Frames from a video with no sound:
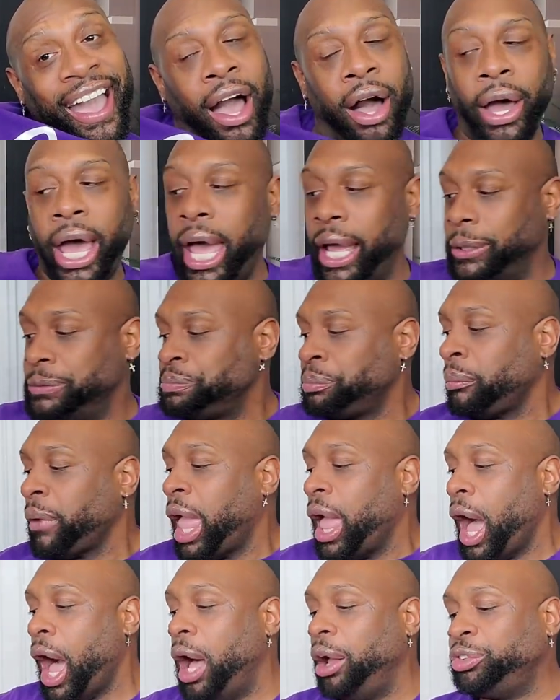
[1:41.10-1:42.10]
All right.
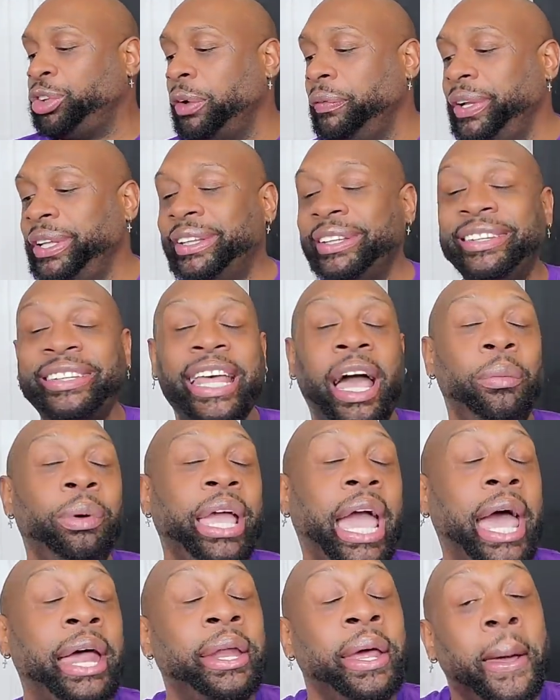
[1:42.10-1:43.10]
Also hit the side,
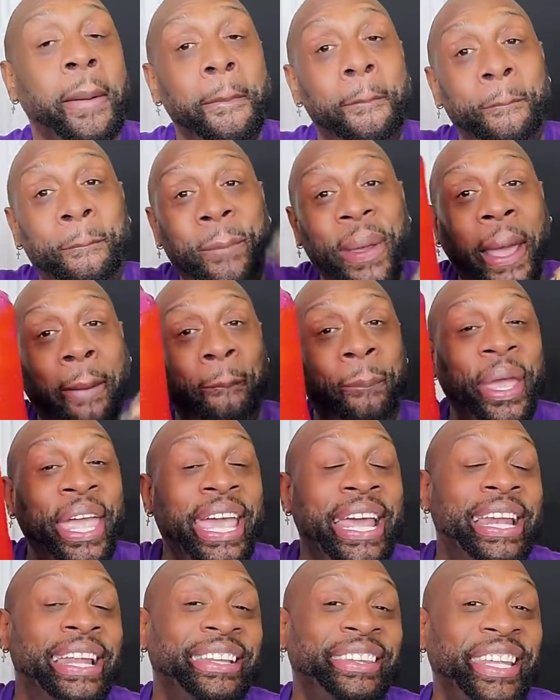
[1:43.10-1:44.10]
we got Big
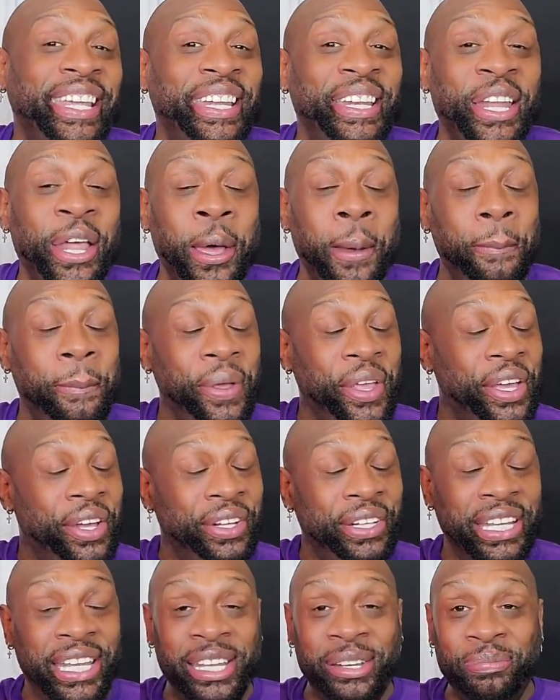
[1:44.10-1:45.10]
Ben is in the
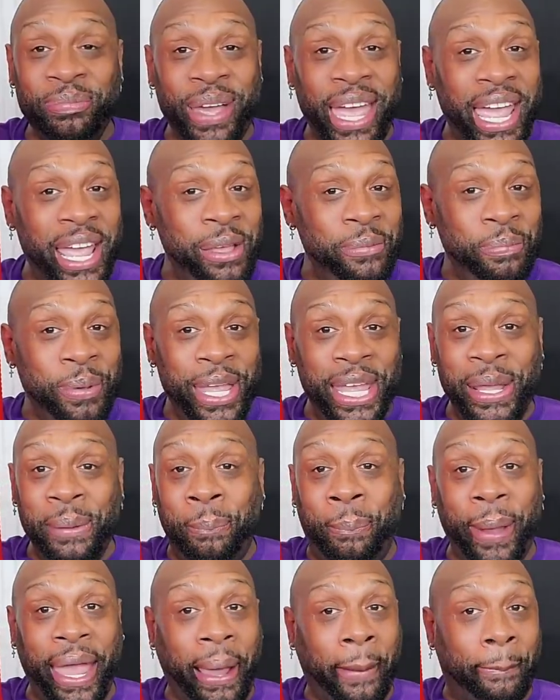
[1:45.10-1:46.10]
building,
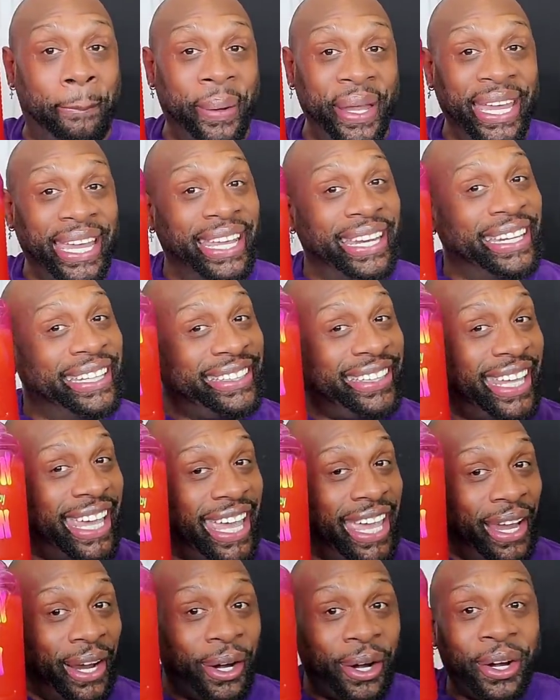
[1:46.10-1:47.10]
baby. Big Ben is
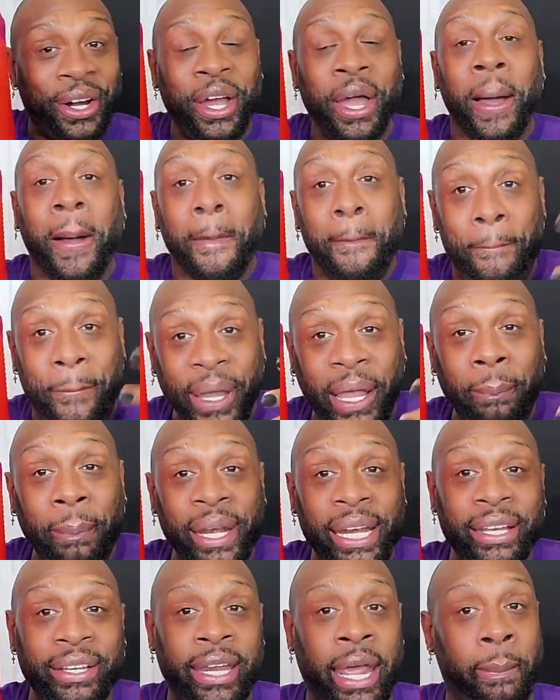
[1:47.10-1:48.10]
here. Big
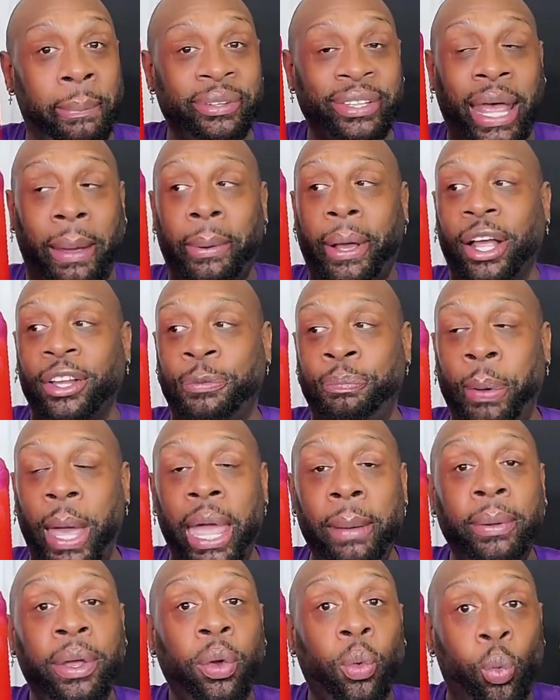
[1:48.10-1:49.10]
Ben is helping us out because
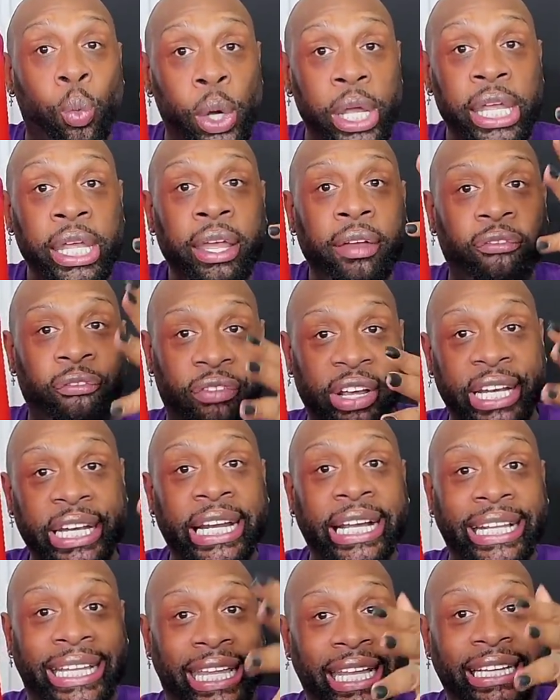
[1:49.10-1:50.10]
baby, we
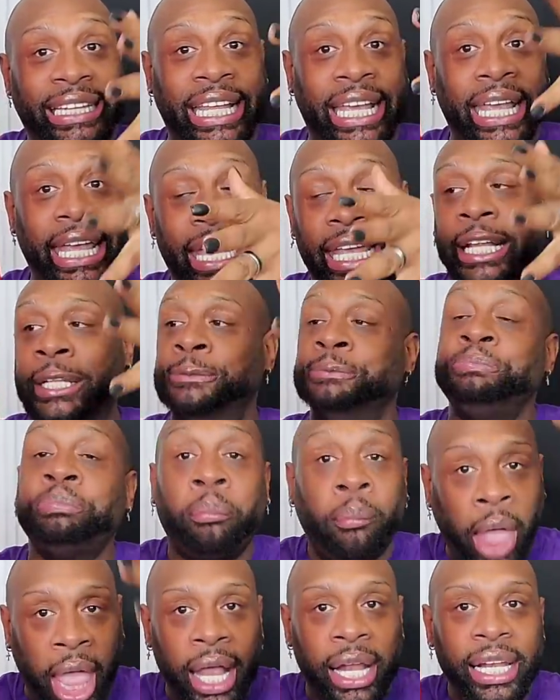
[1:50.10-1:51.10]
been to get to eat.
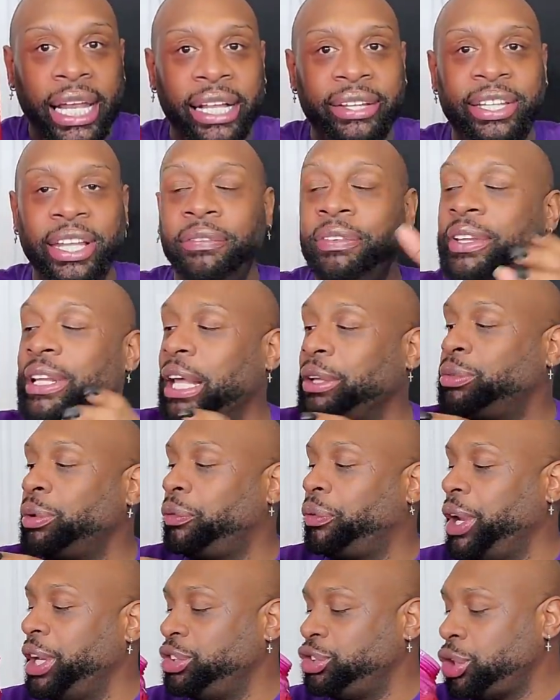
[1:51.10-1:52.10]
Let's see if he's not
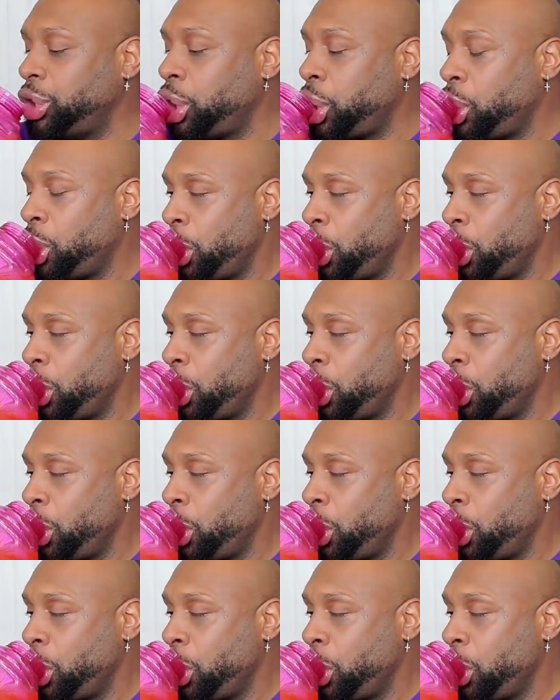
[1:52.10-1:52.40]
refreshing.